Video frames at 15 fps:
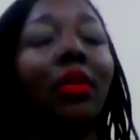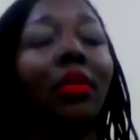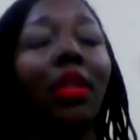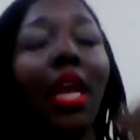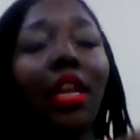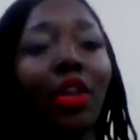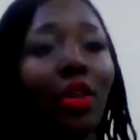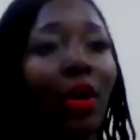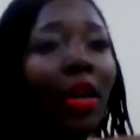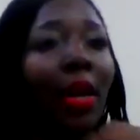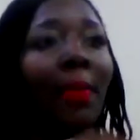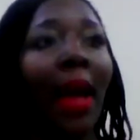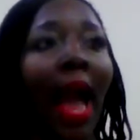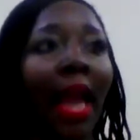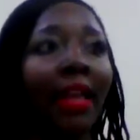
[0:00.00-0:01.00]
thank you, Lord.
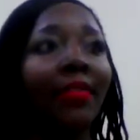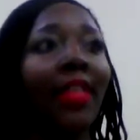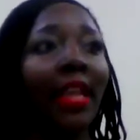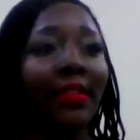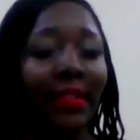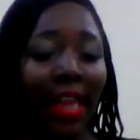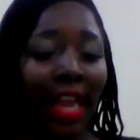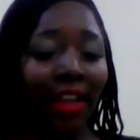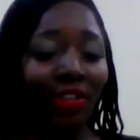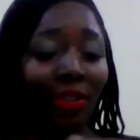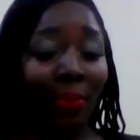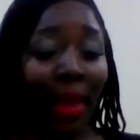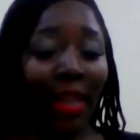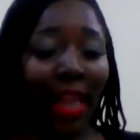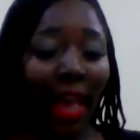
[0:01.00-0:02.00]
I'm out of that stage of
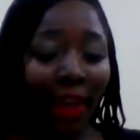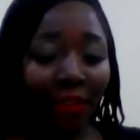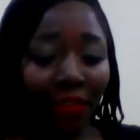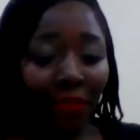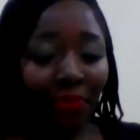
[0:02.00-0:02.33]
my life.